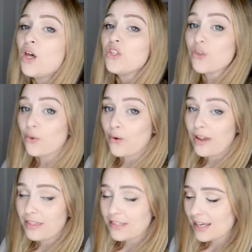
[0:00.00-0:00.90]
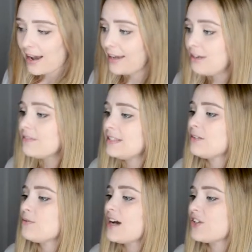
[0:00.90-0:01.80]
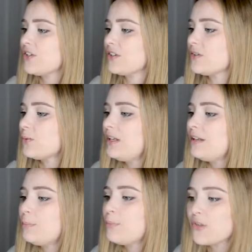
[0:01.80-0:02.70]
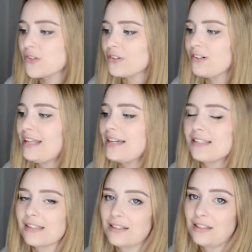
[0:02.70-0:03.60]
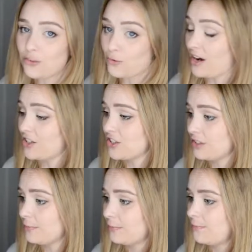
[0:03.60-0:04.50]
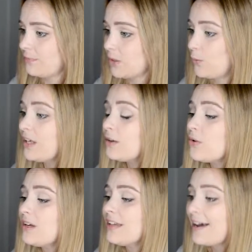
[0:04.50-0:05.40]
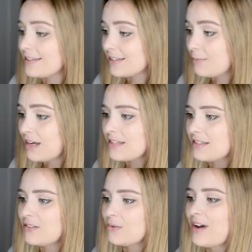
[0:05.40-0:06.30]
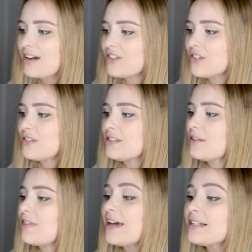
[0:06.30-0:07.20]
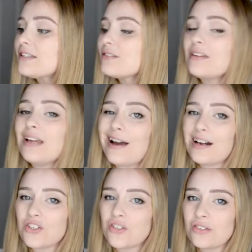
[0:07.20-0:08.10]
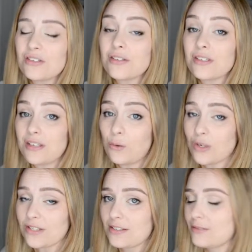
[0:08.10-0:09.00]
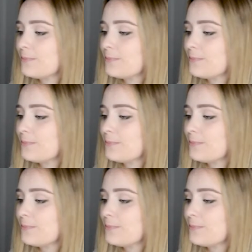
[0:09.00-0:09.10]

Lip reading: To create this kind of interactions, we need a personalized interaction. We can create customized interactions thanks to the actions sequence.